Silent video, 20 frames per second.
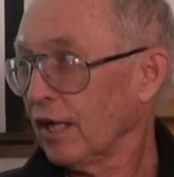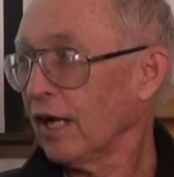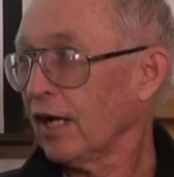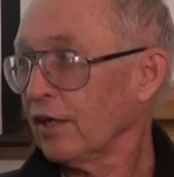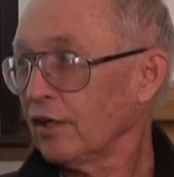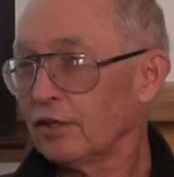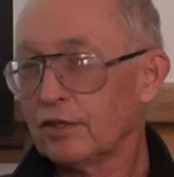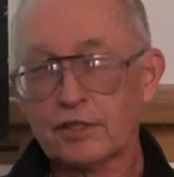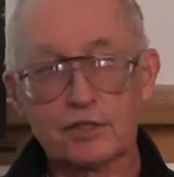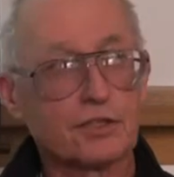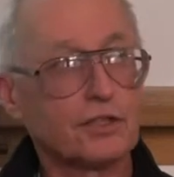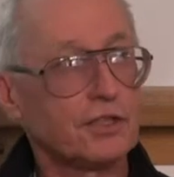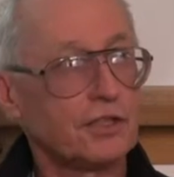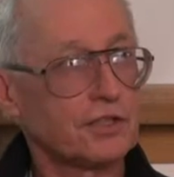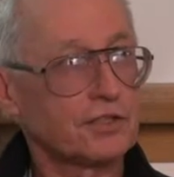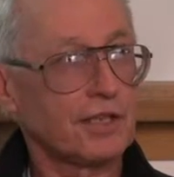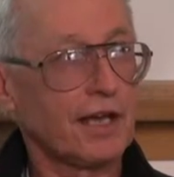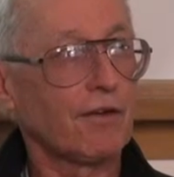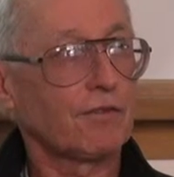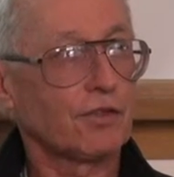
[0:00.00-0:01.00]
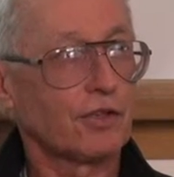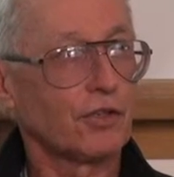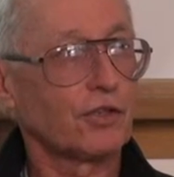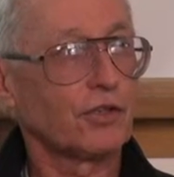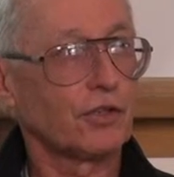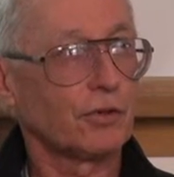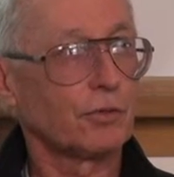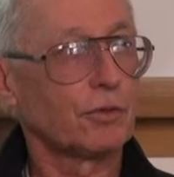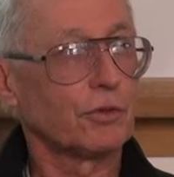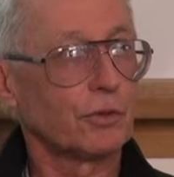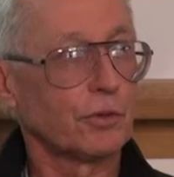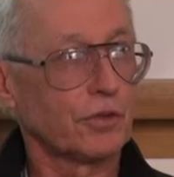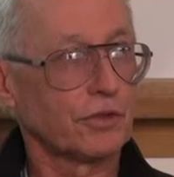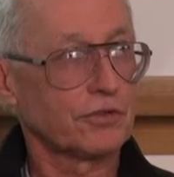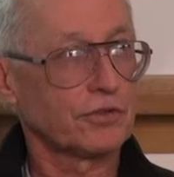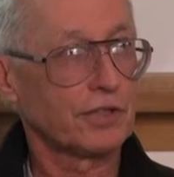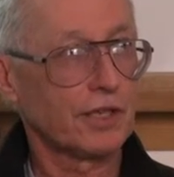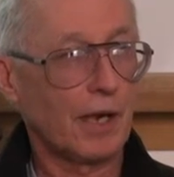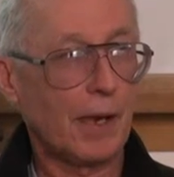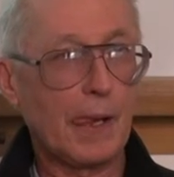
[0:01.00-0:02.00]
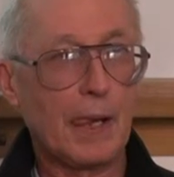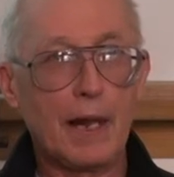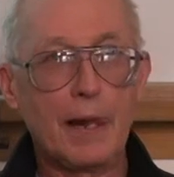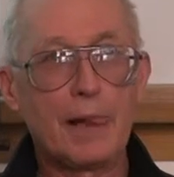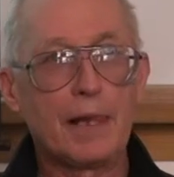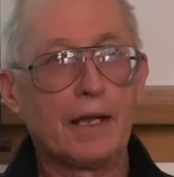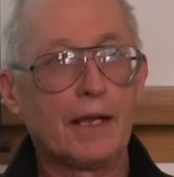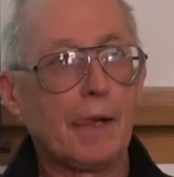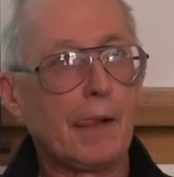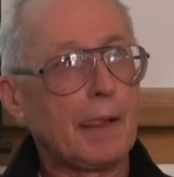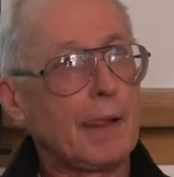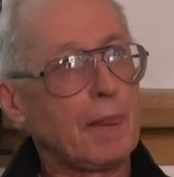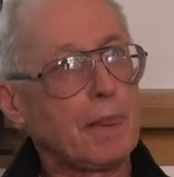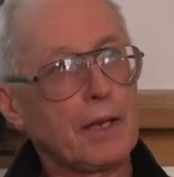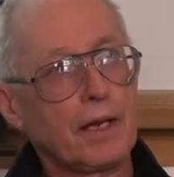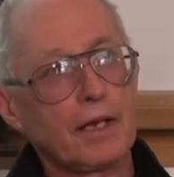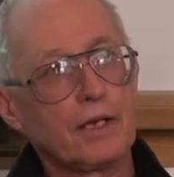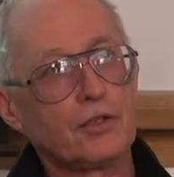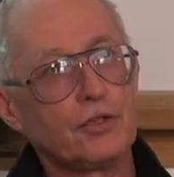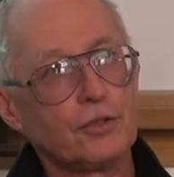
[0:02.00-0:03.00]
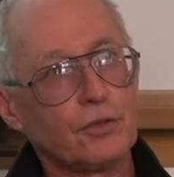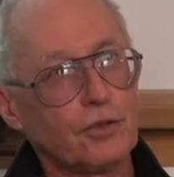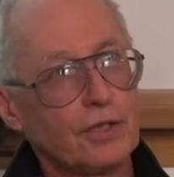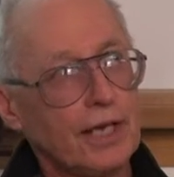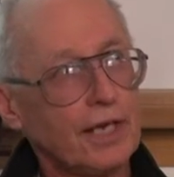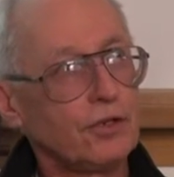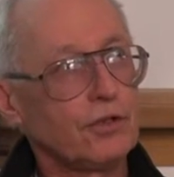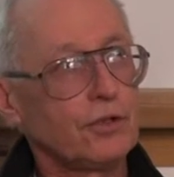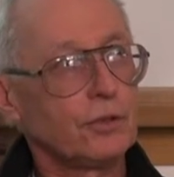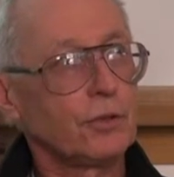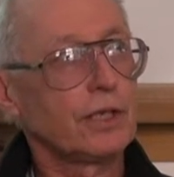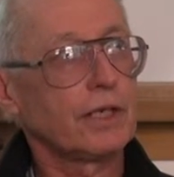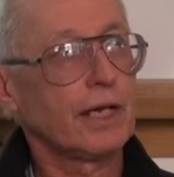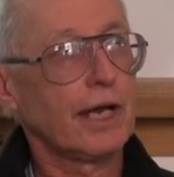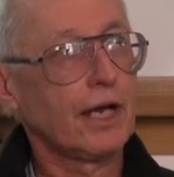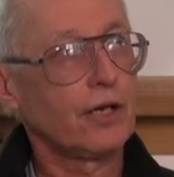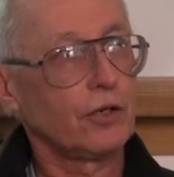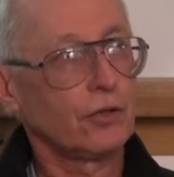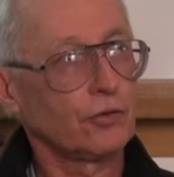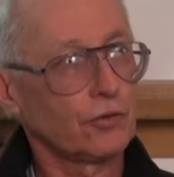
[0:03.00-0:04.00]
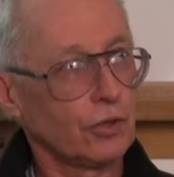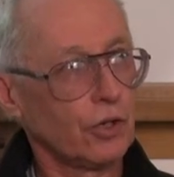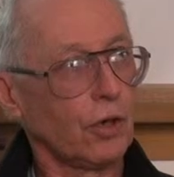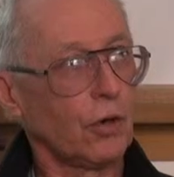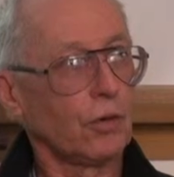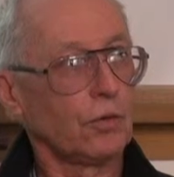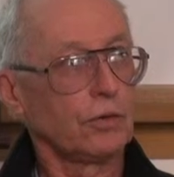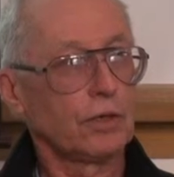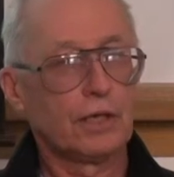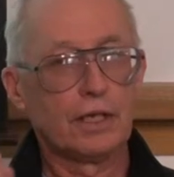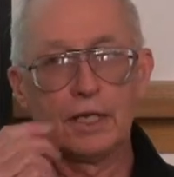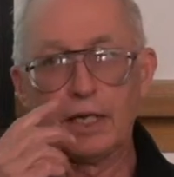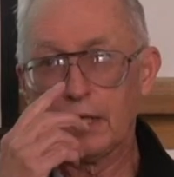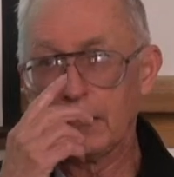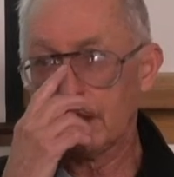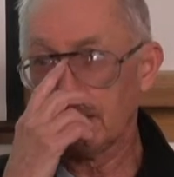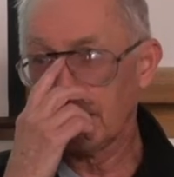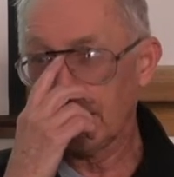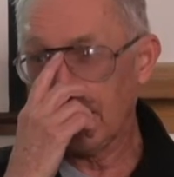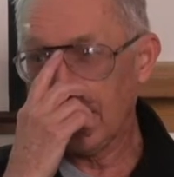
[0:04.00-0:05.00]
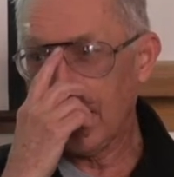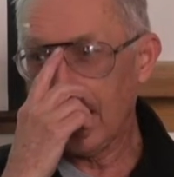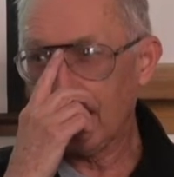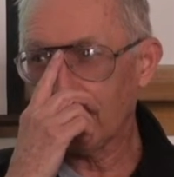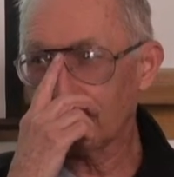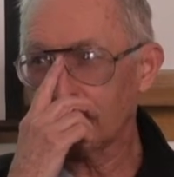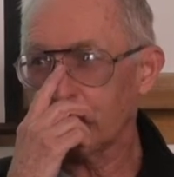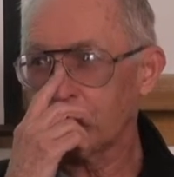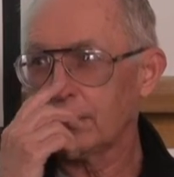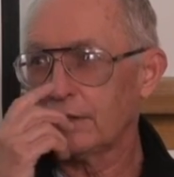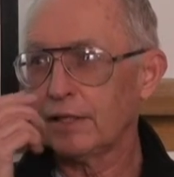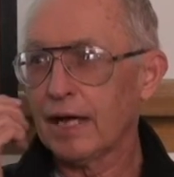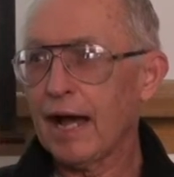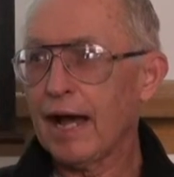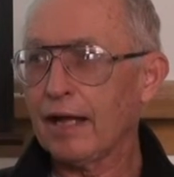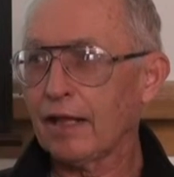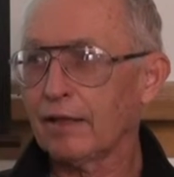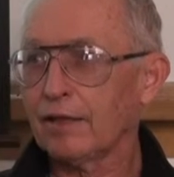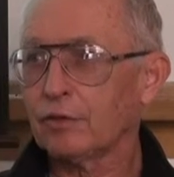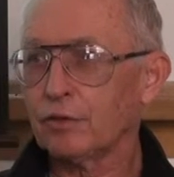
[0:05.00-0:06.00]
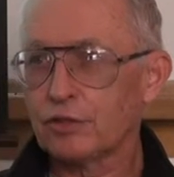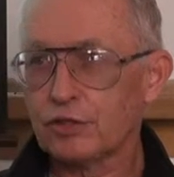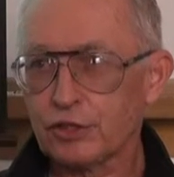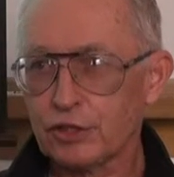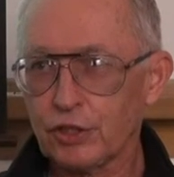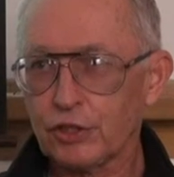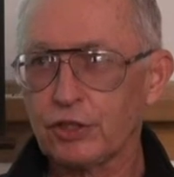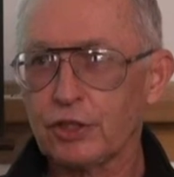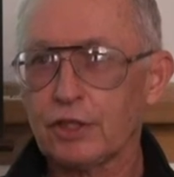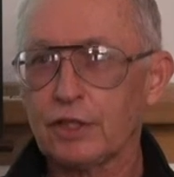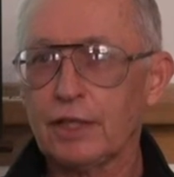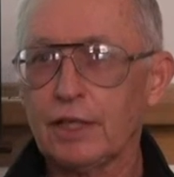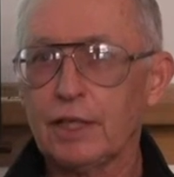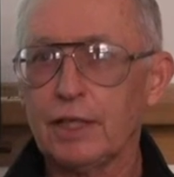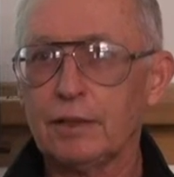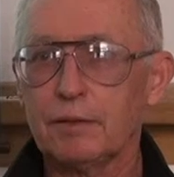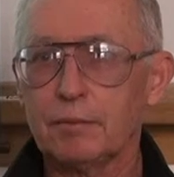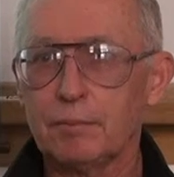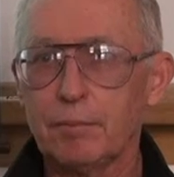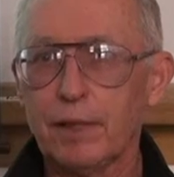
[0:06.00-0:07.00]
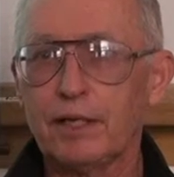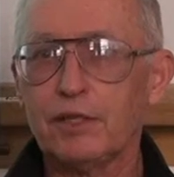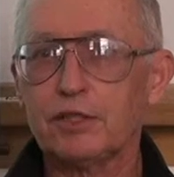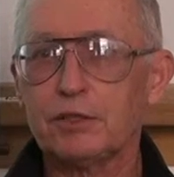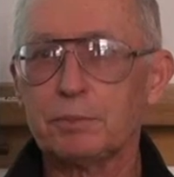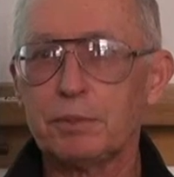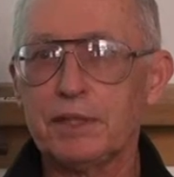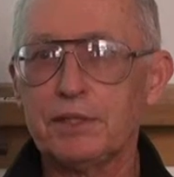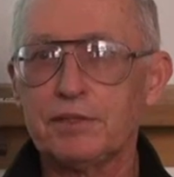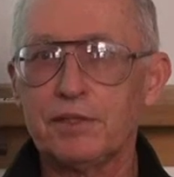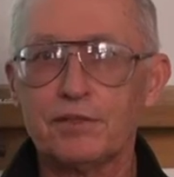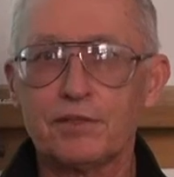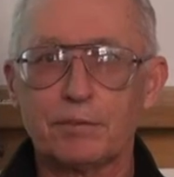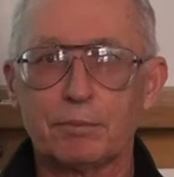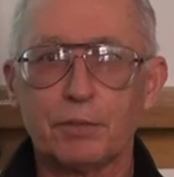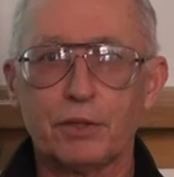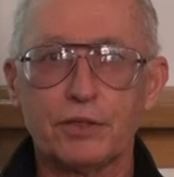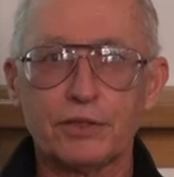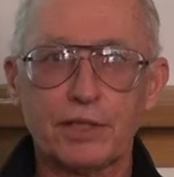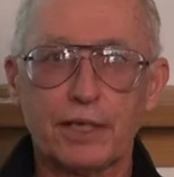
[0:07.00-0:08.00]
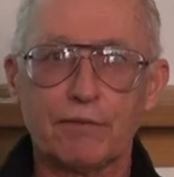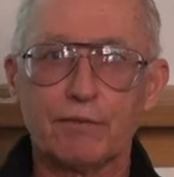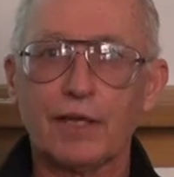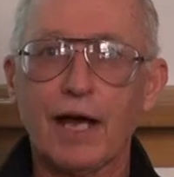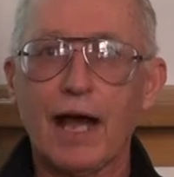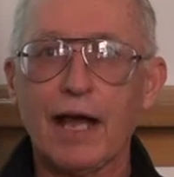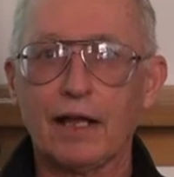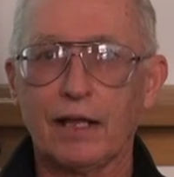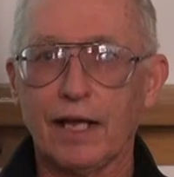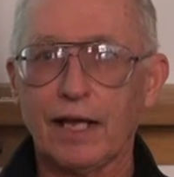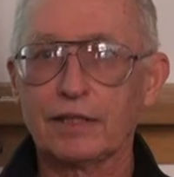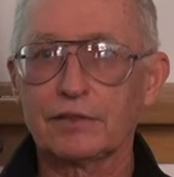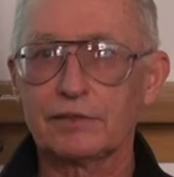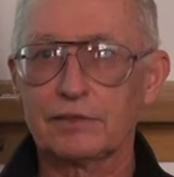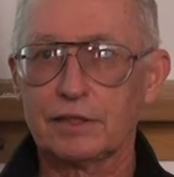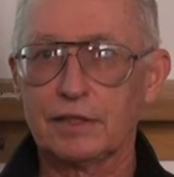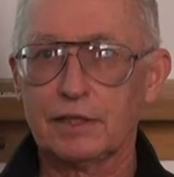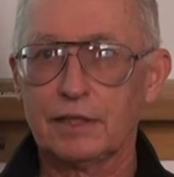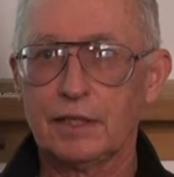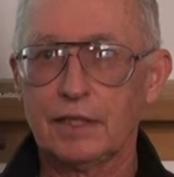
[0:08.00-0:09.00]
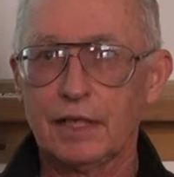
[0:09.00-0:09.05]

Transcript: Yeah, you just have to learn the rules. Do they do it? I don't know. They have certainly many species of birds have dialects.